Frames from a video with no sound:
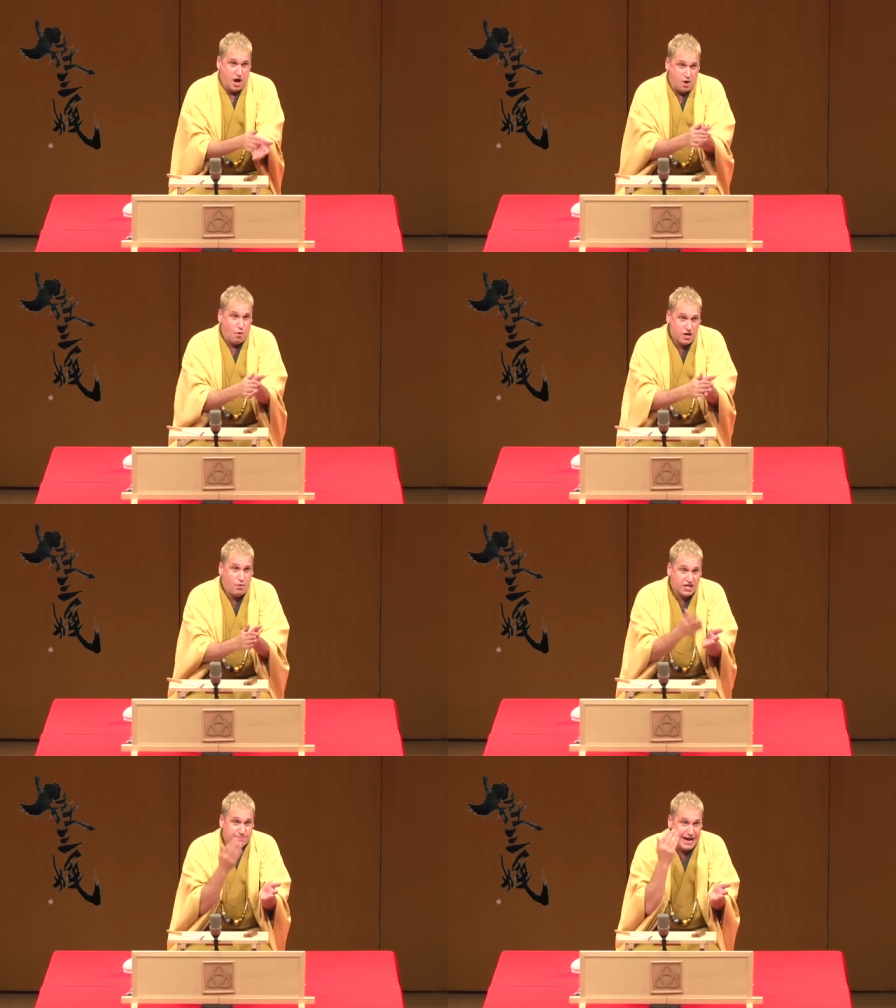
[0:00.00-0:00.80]
I want to
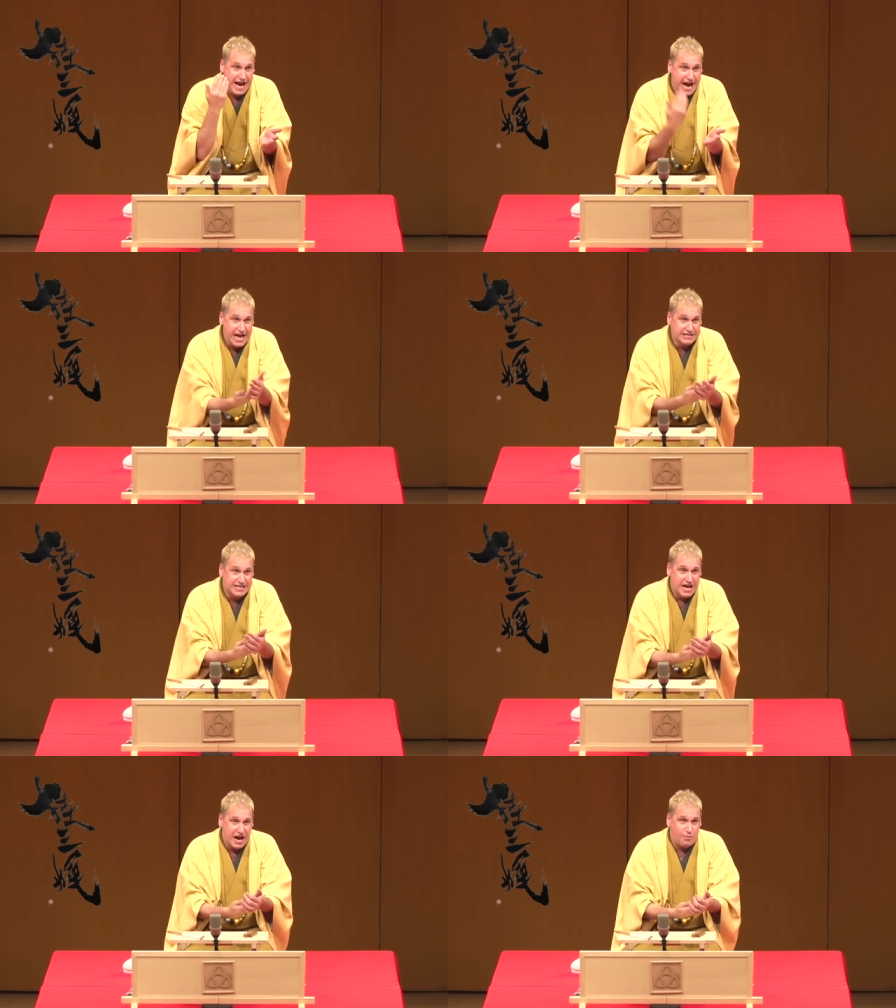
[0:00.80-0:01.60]
wash my
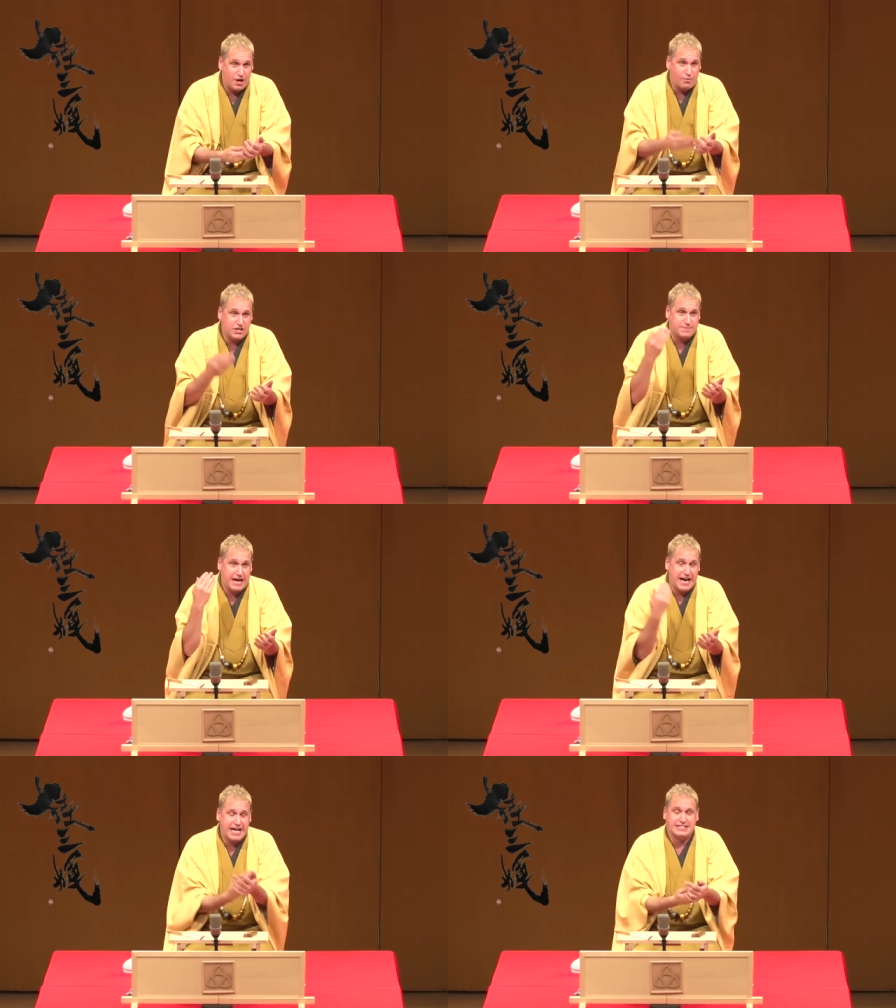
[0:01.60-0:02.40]
hands. I want to wash my
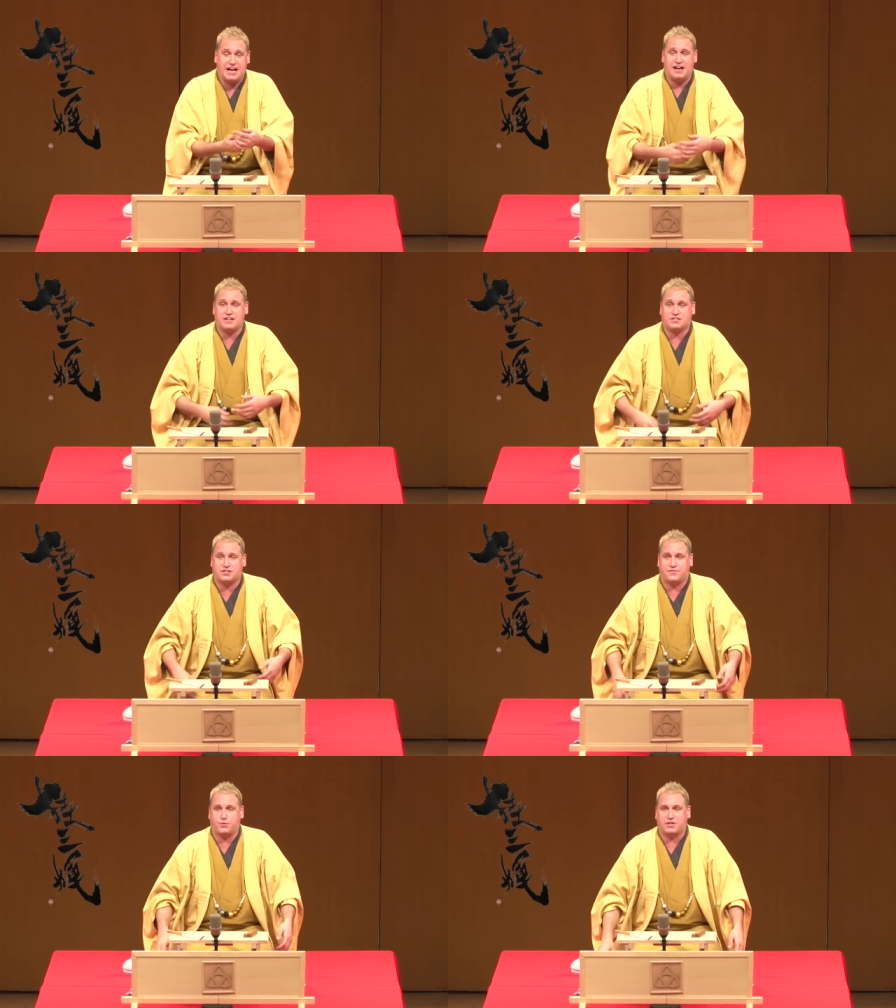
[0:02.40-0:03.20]
hands. Ah, oh,
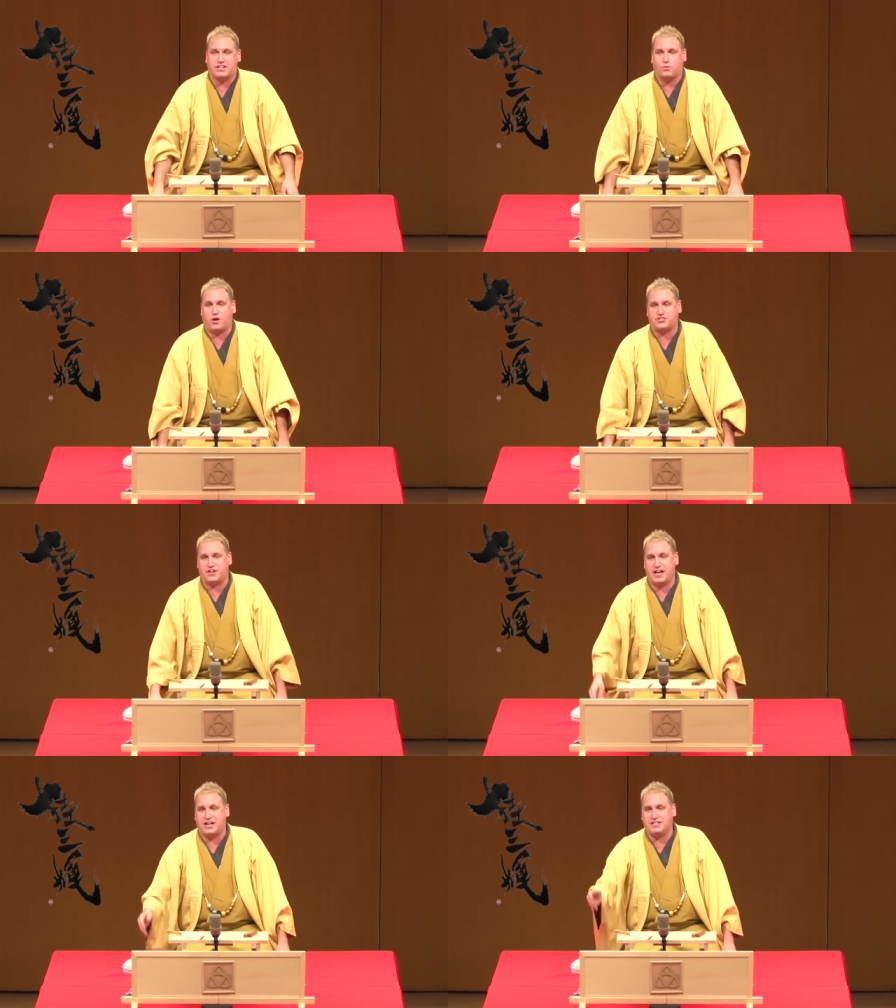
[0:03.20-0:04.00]
sir, if you would like to wash
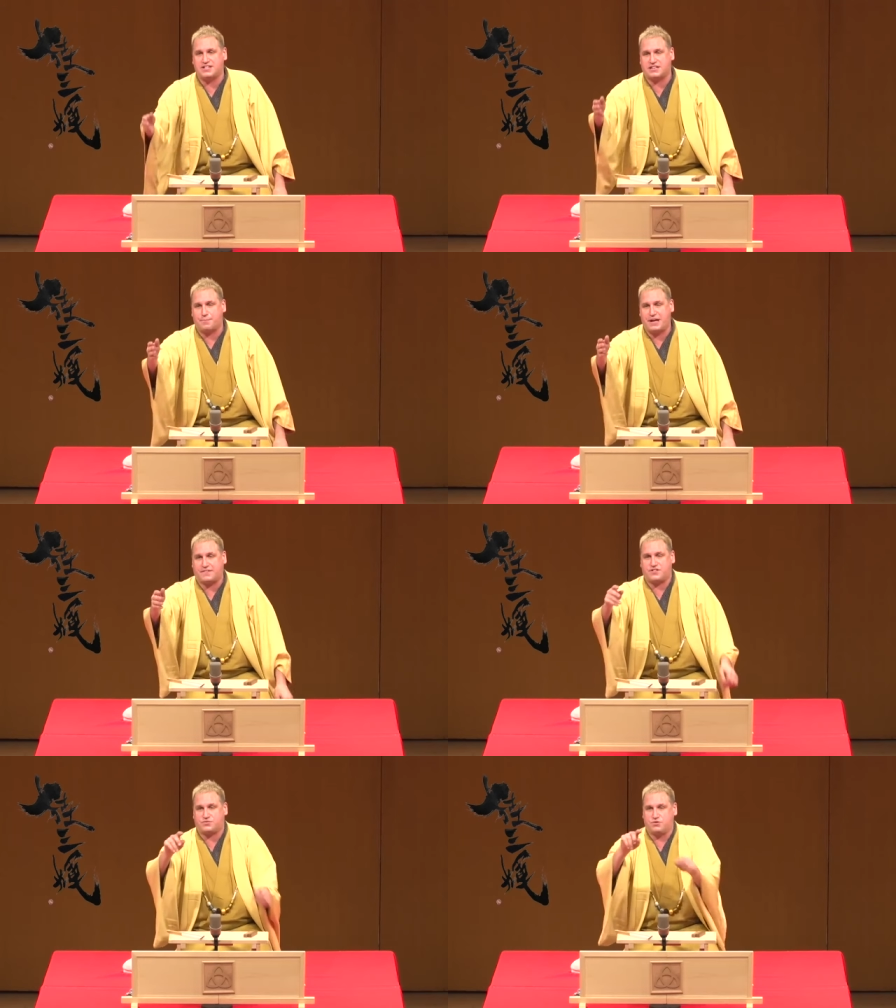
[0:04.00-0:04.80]
your hands, at the
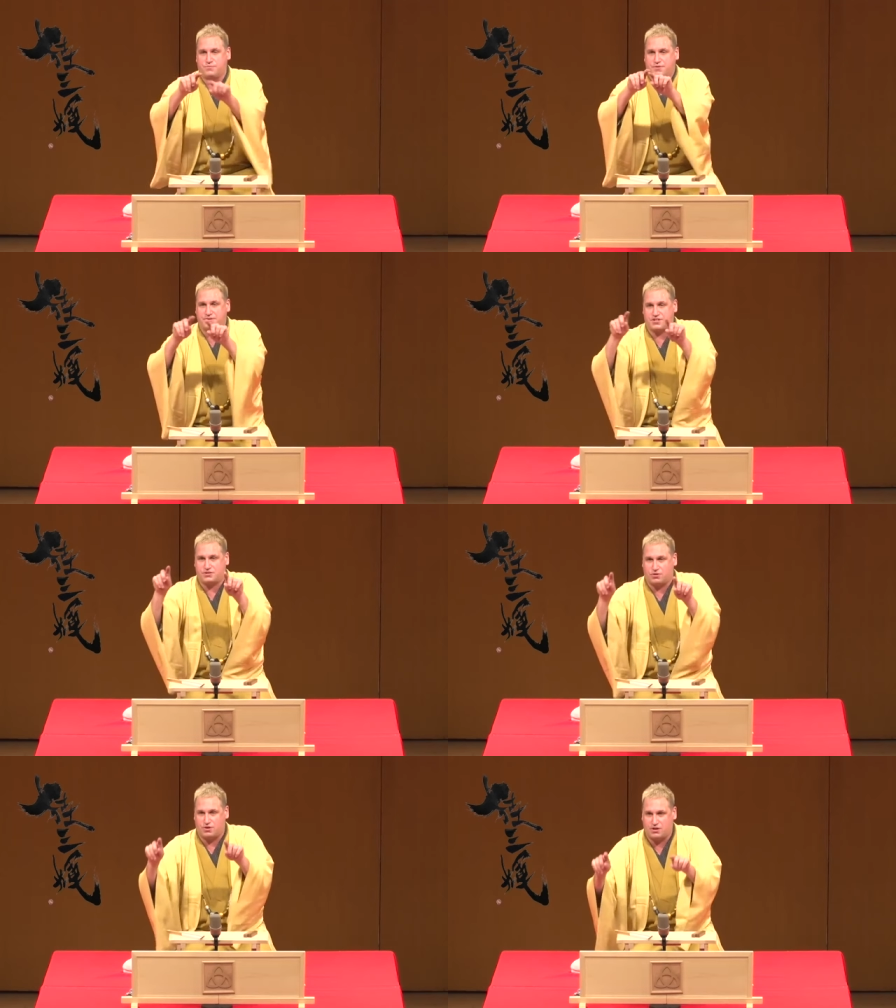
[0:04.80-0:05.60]
back of this room there is a
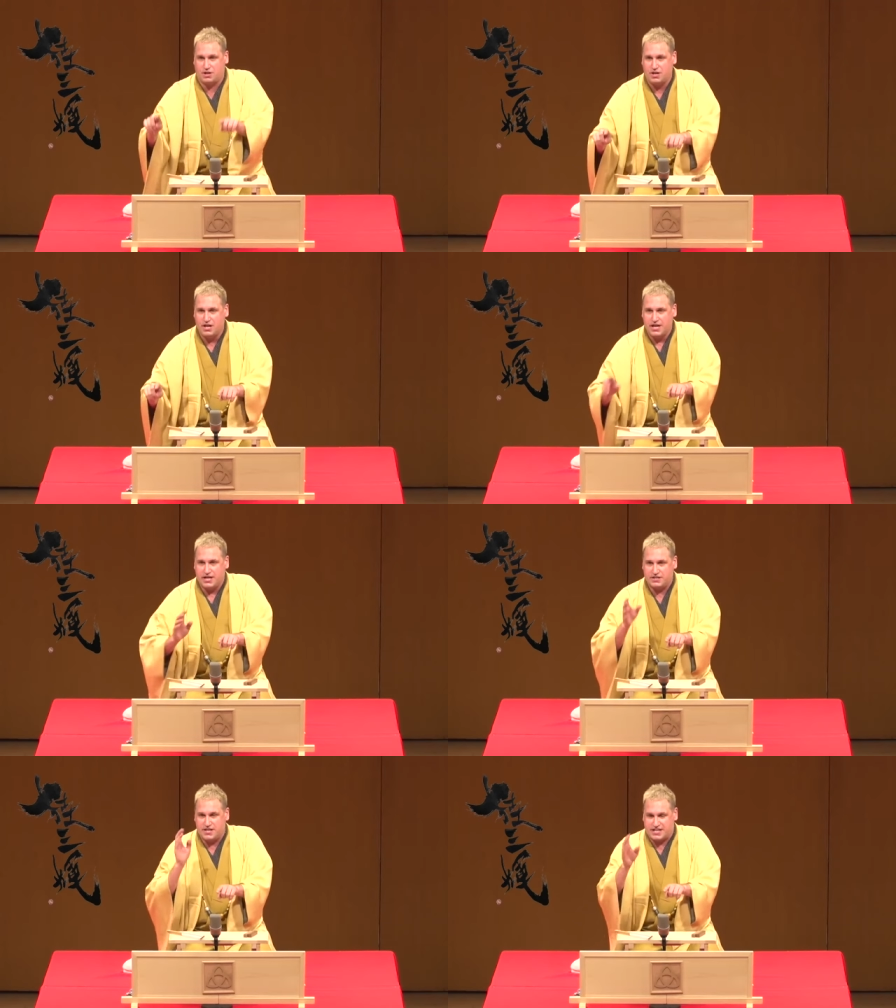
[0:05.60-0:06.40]
door.
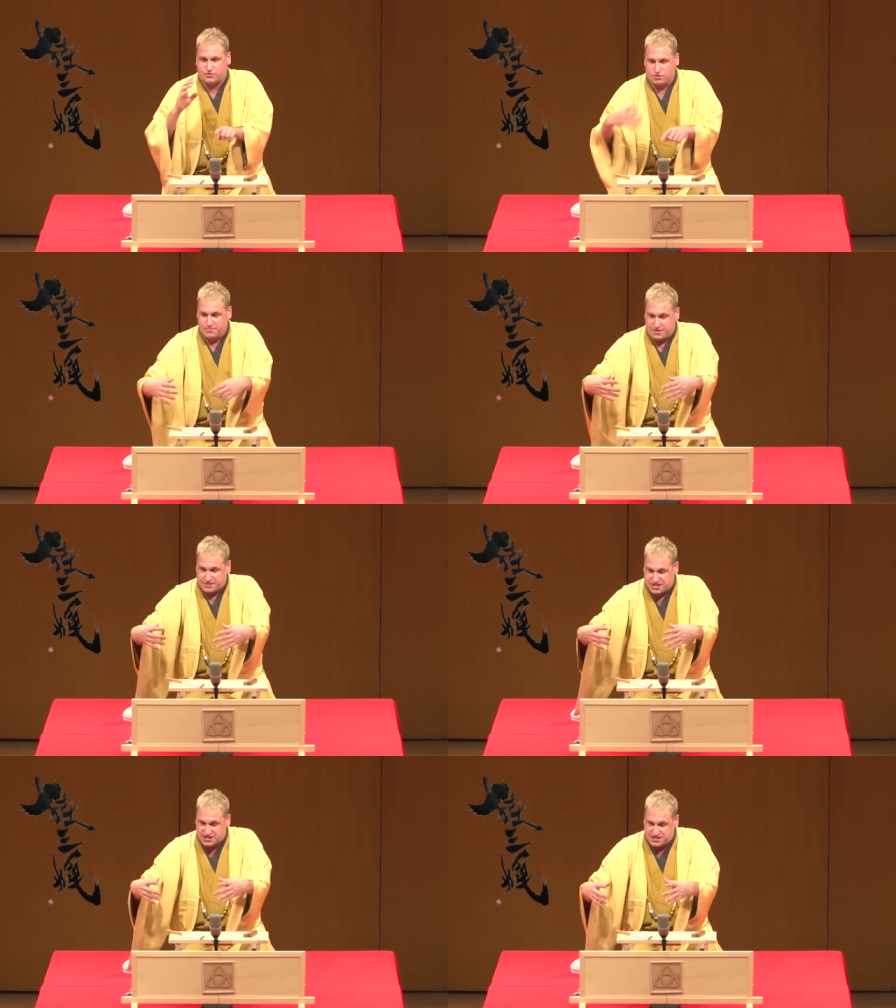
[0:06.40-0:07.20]
In the next room there
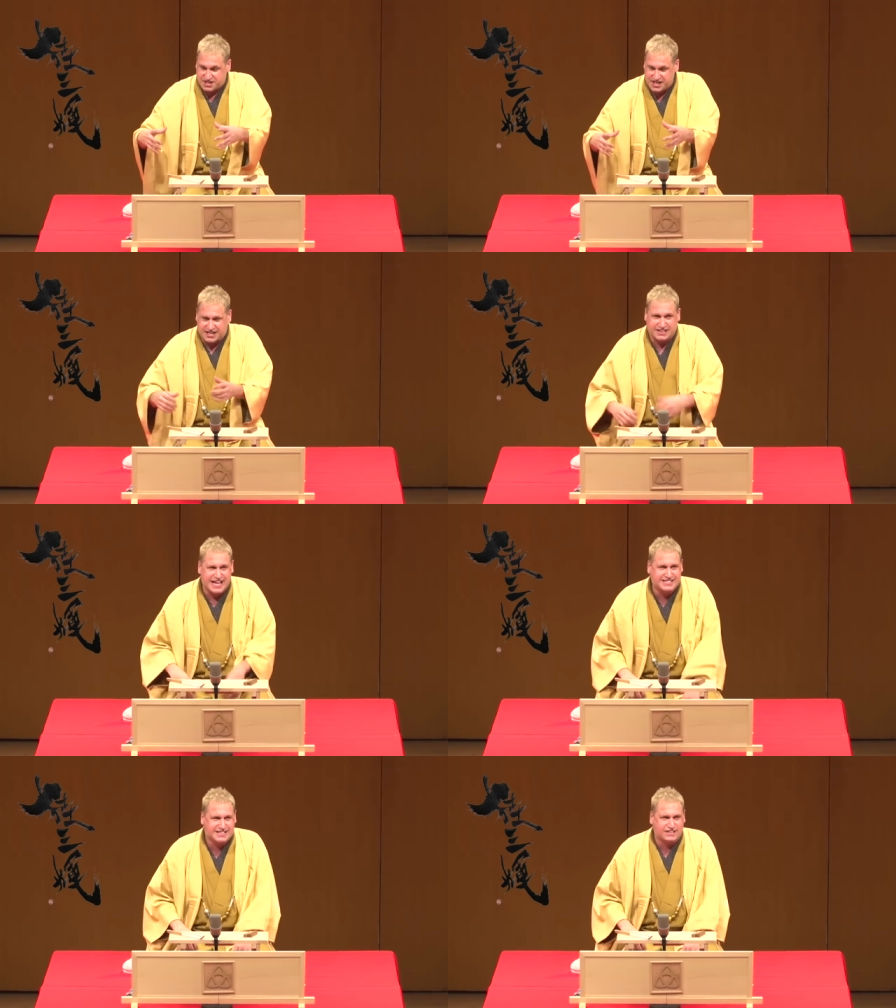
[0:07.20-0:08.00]
is a sink.
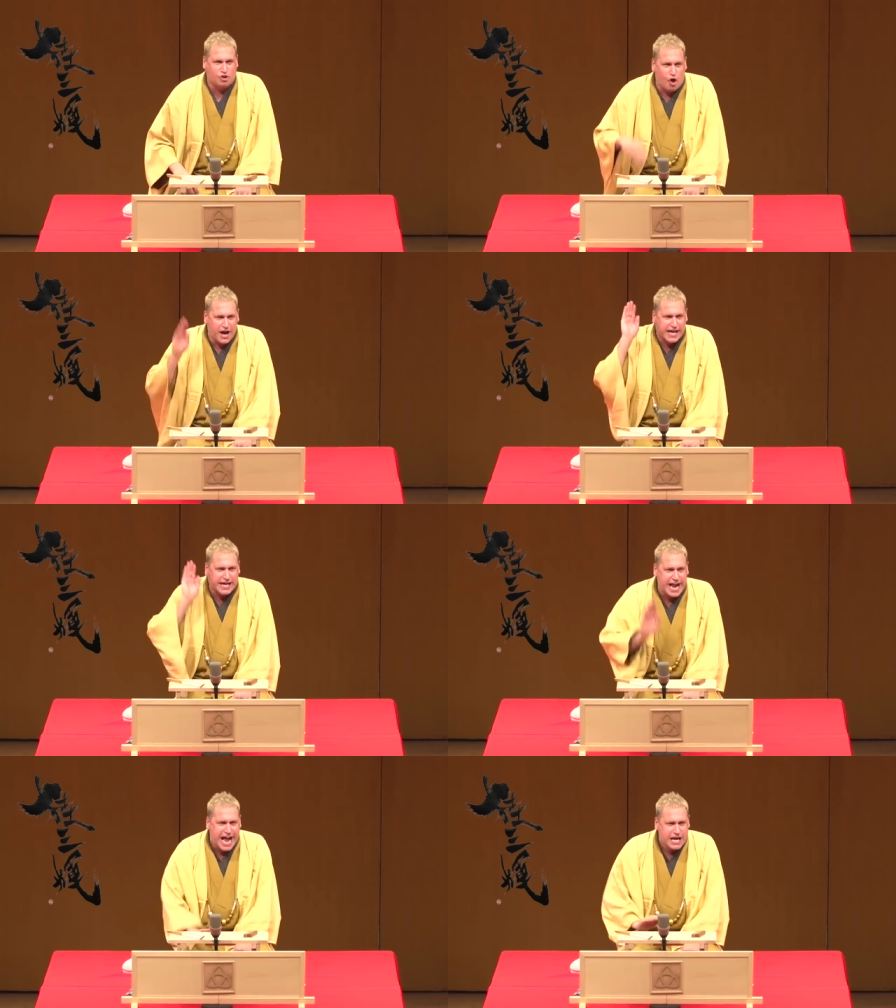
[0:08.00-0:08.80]
That's the
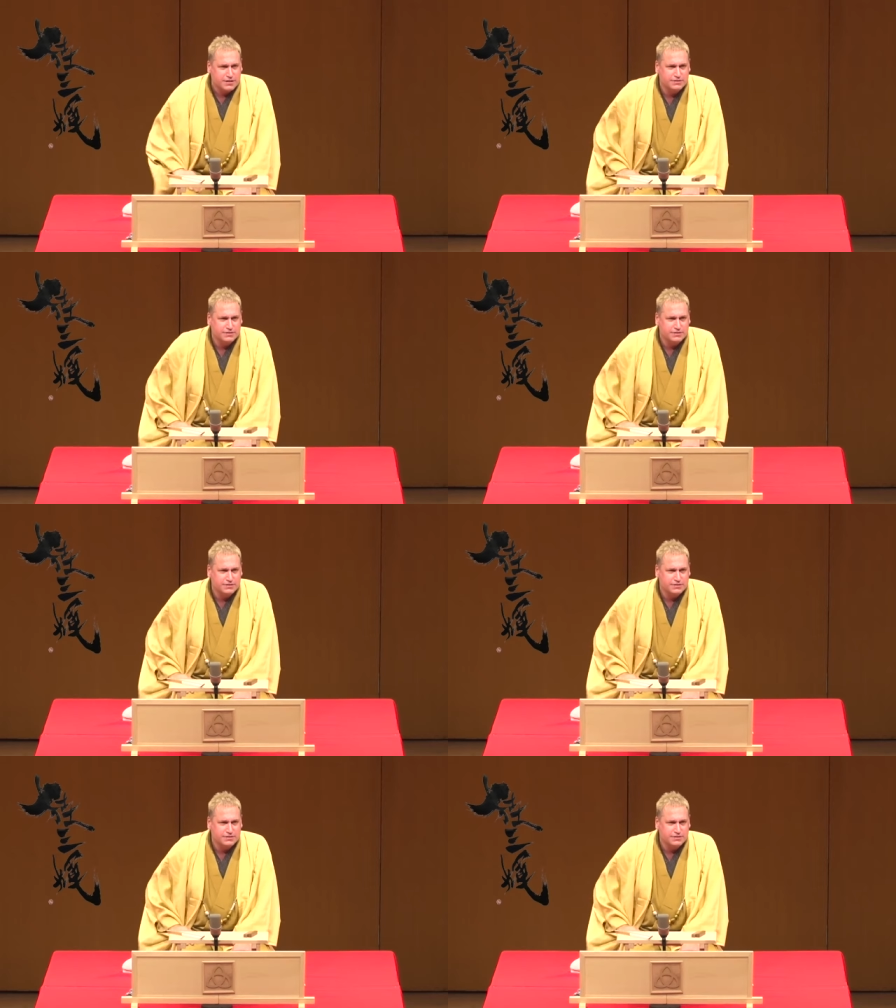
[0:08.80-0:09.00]
toilet.